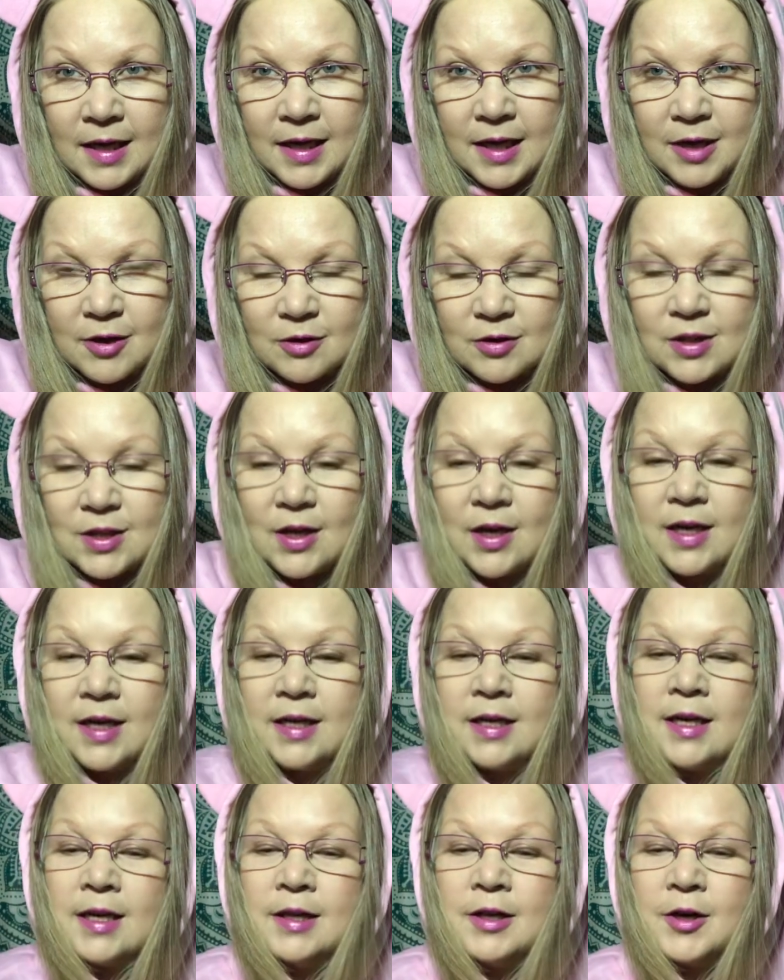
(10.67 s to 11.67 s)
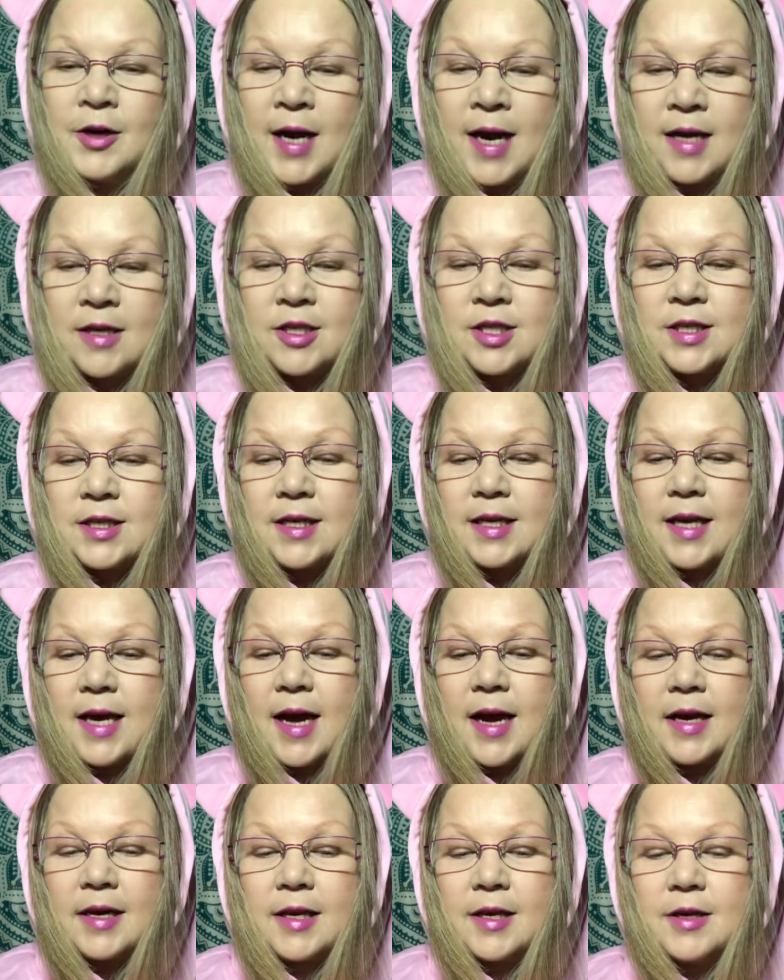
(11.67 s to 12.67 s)
ears on it, and they're actually
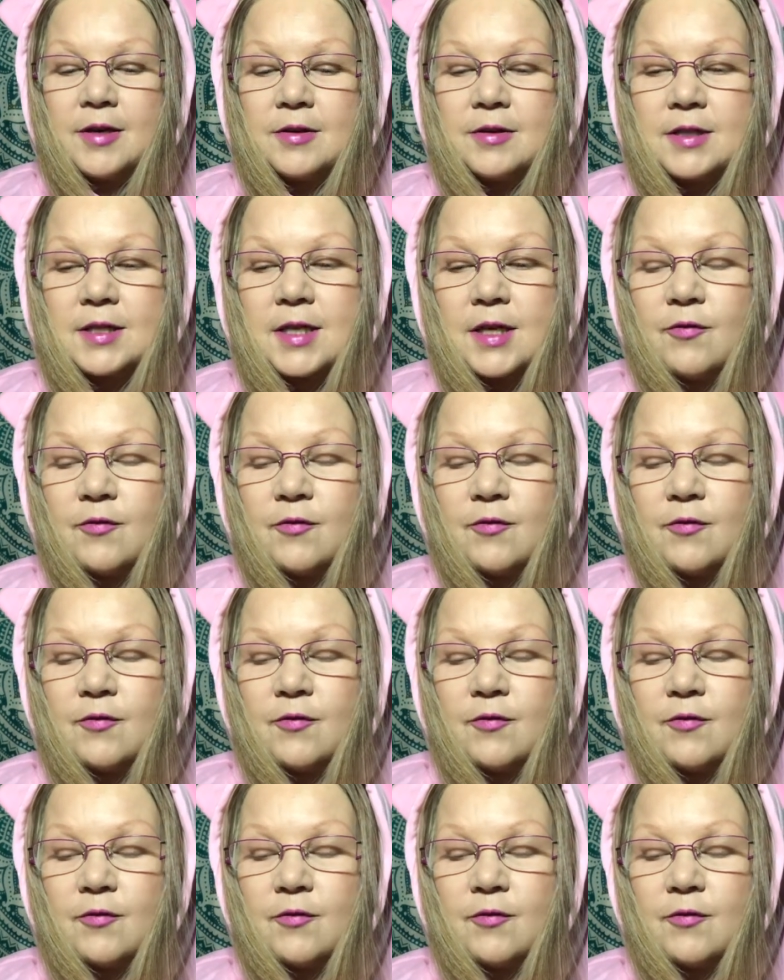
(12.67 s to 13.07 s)
cat ears.